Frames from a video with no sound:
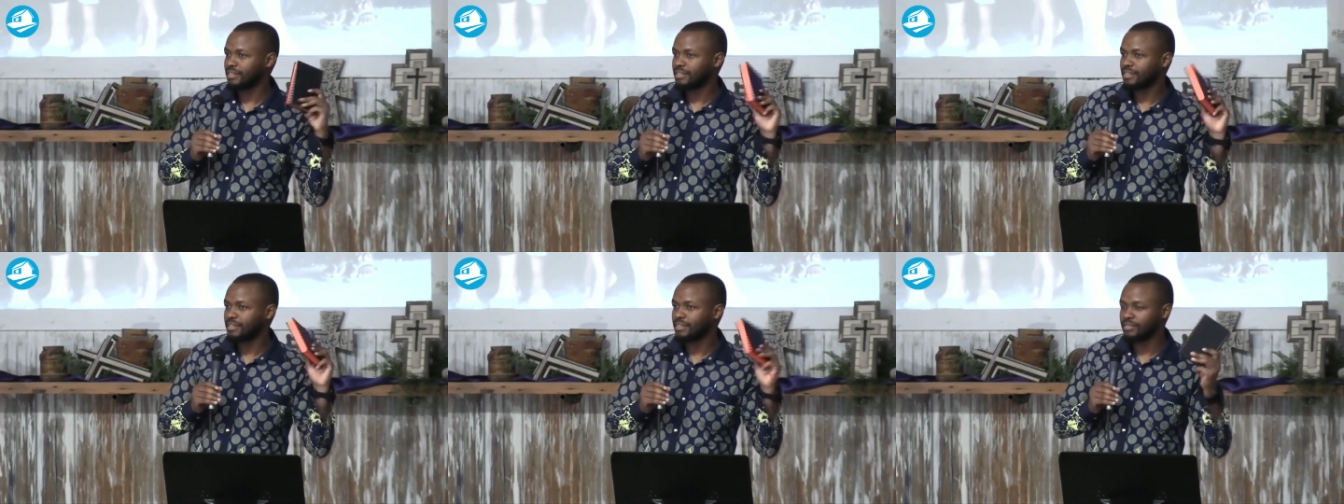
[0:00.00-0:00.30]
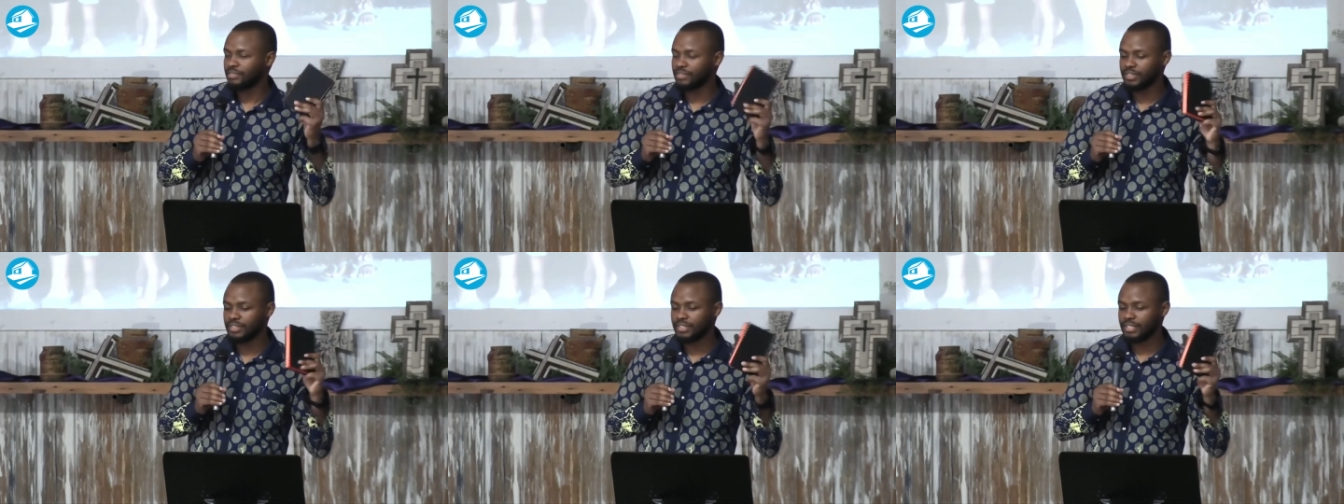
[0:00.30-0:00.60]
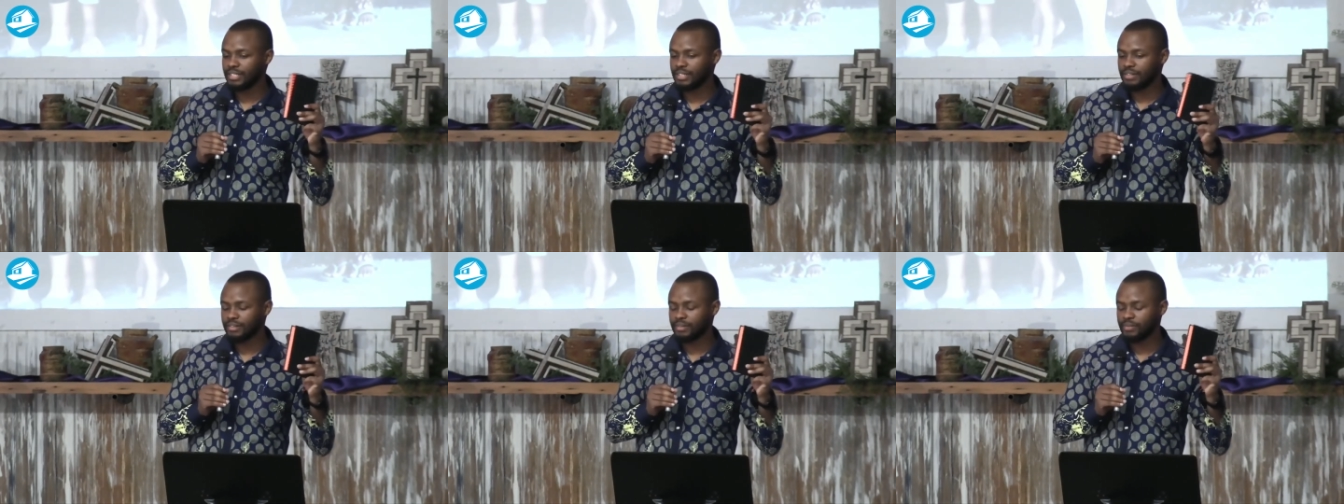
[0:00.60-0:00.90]
The first
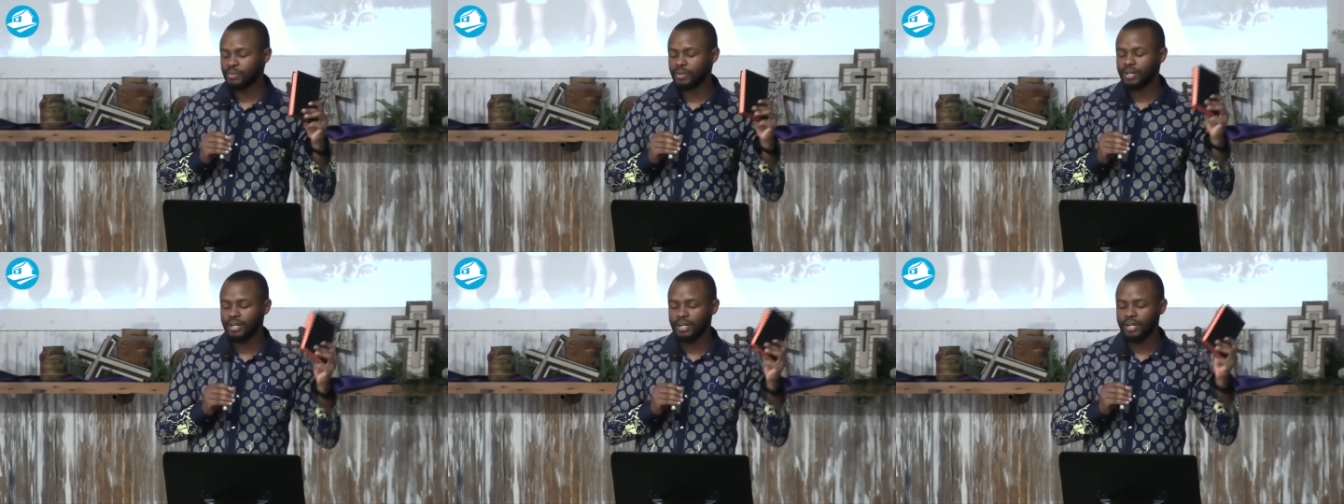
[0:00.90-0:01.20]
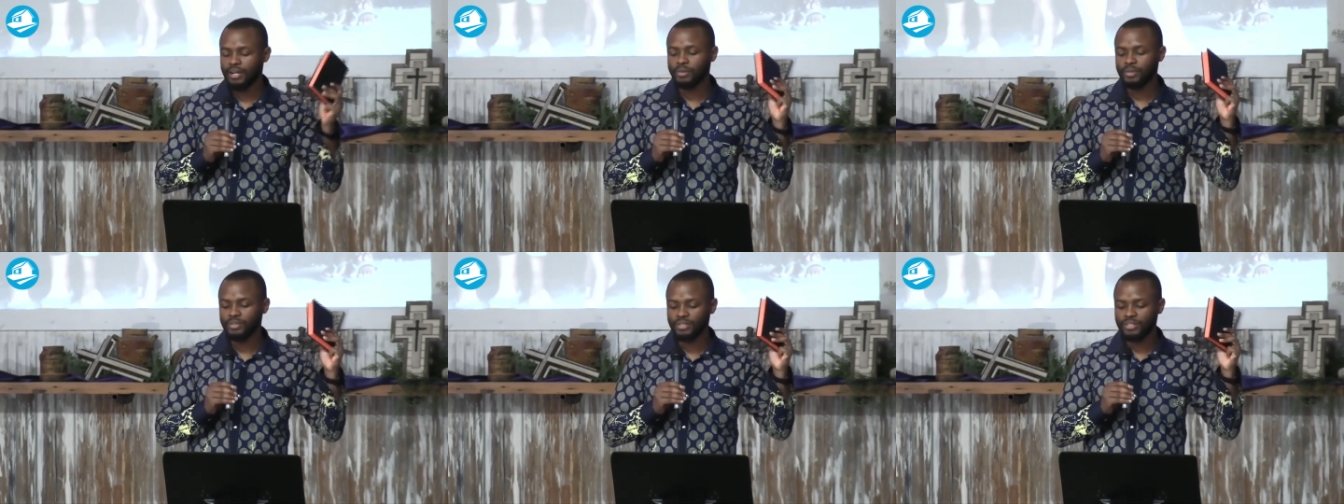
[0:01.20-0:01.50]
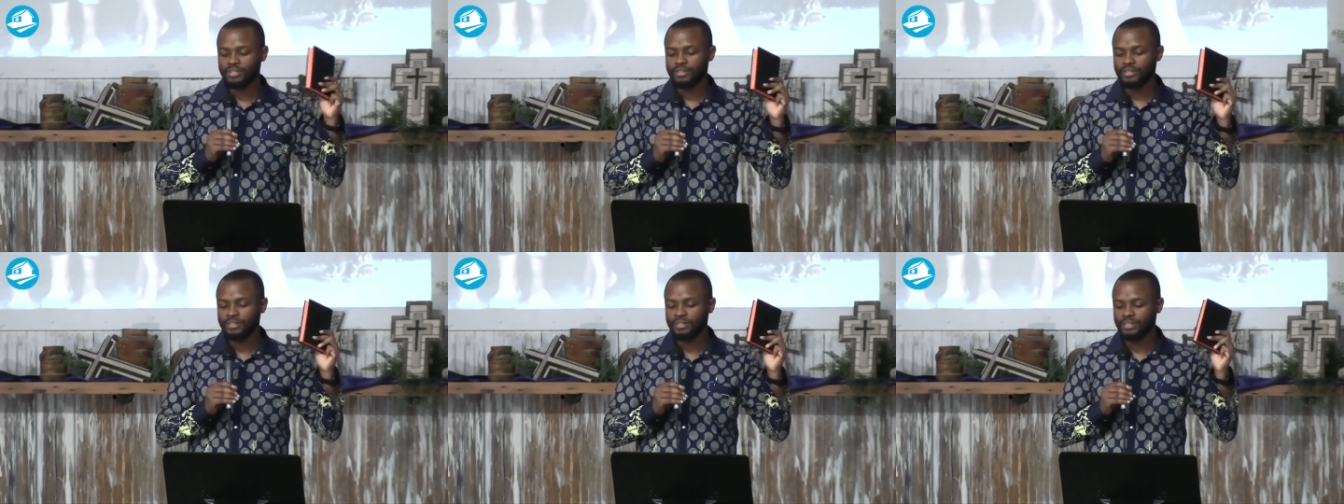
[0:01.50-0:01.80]
one I was
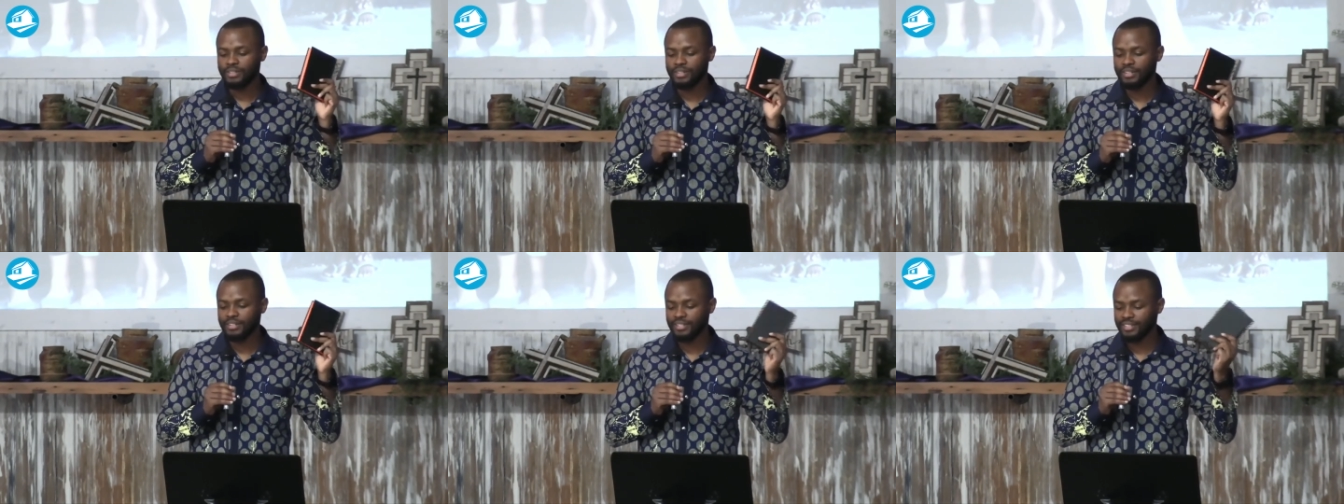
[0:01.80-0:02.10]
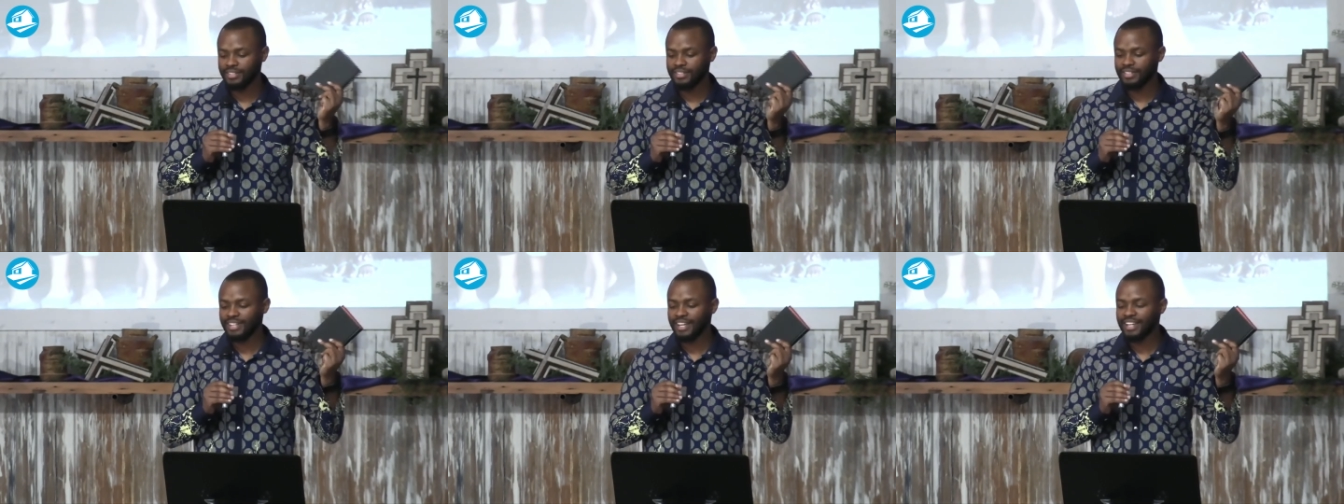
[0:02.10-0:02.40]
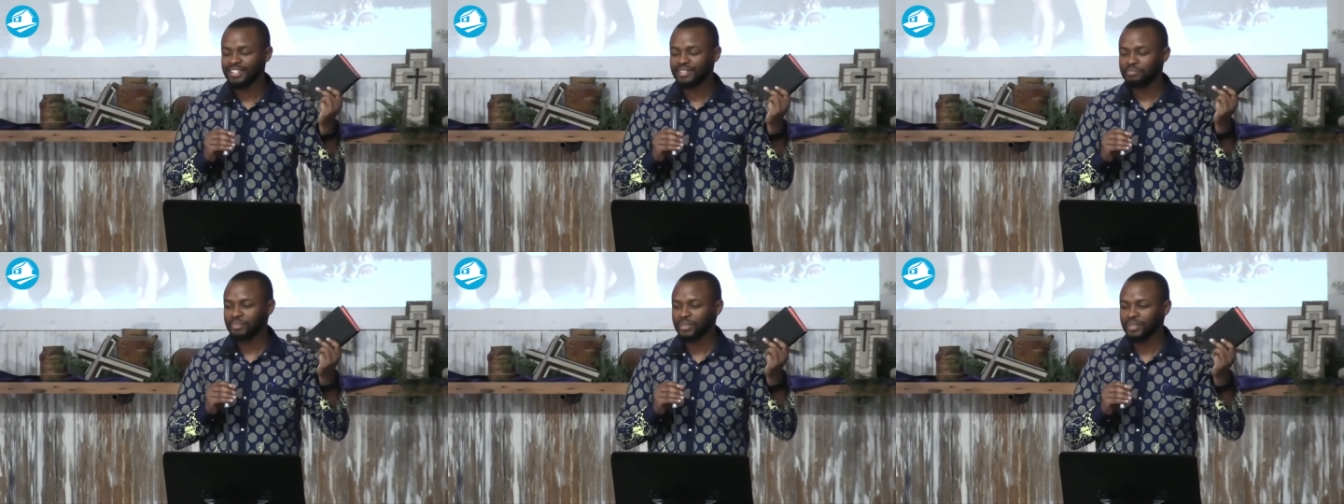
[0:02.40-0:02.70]
not that
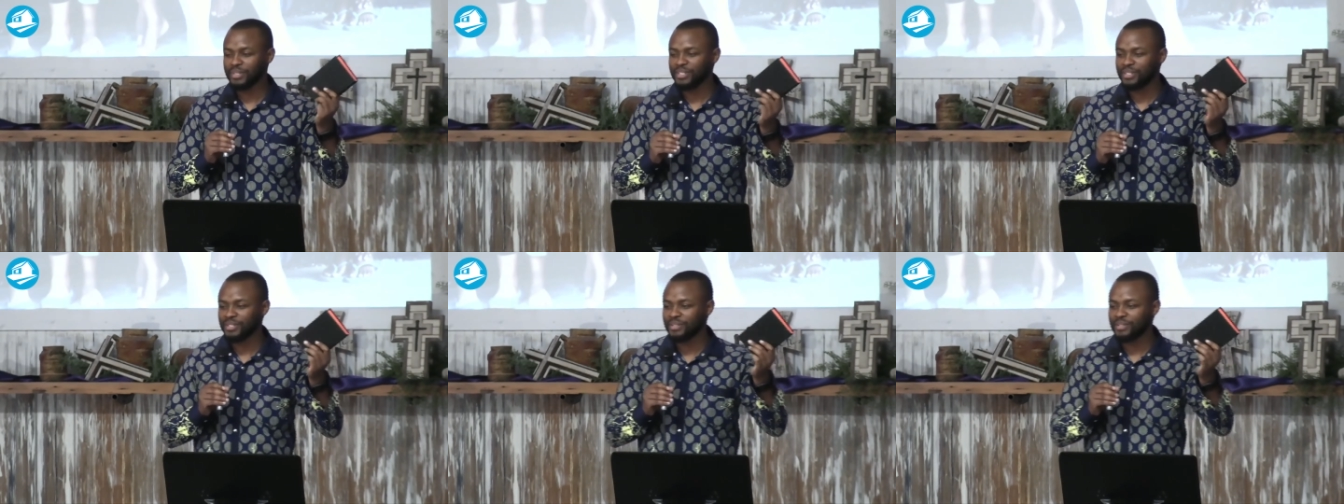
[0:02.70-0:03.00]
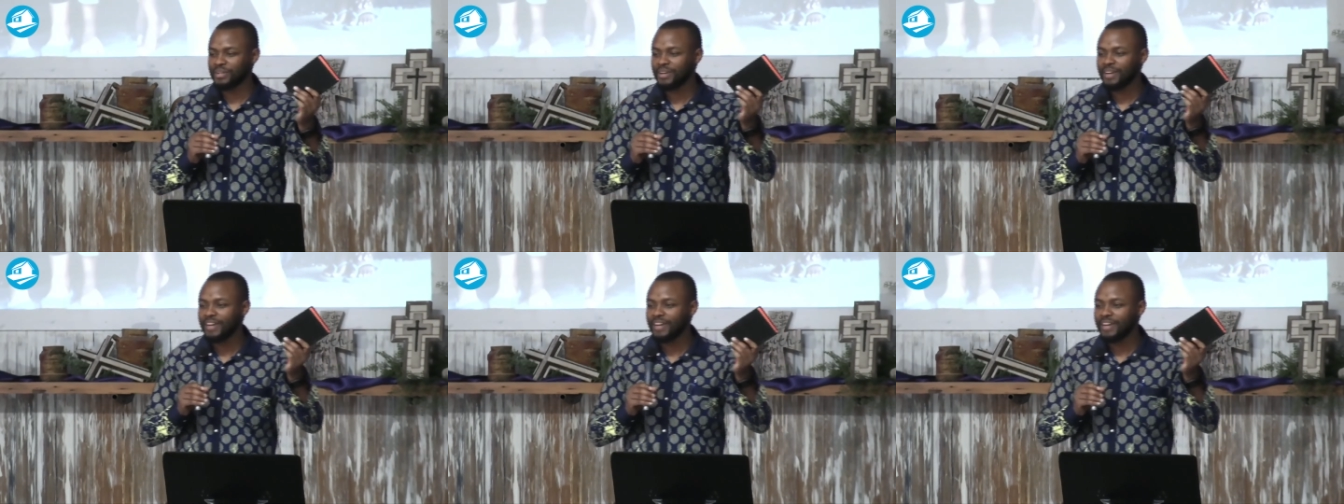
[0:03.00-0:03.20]
spiritual.